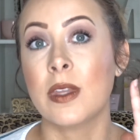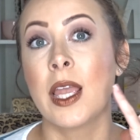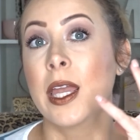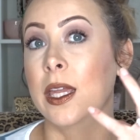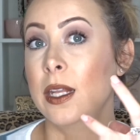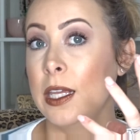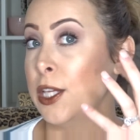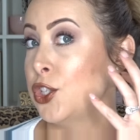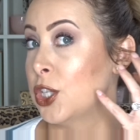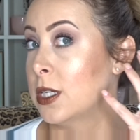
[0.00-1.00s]
and
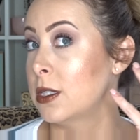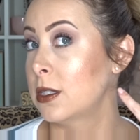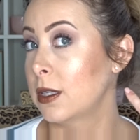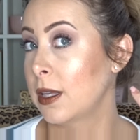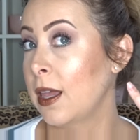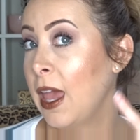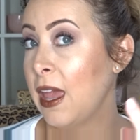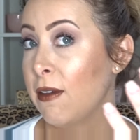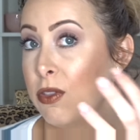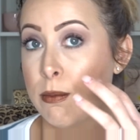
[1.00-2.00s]
it just
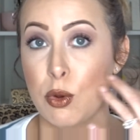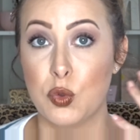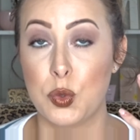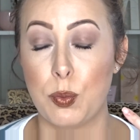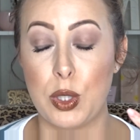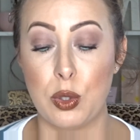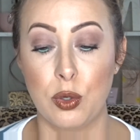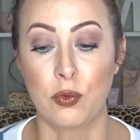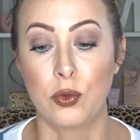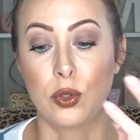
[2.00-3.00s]
gave the most
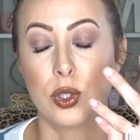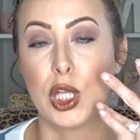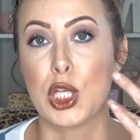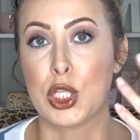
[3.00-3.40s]
beautiful